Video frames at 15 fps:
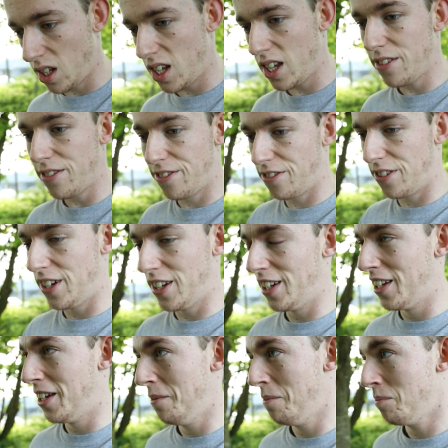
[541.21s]
If
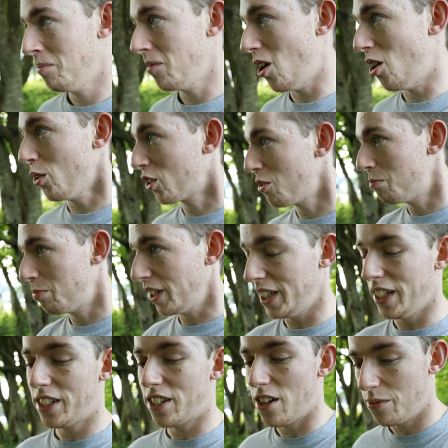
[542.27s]
I was
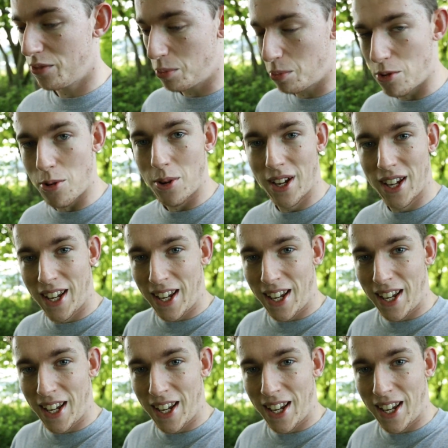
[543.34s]
completely comfortable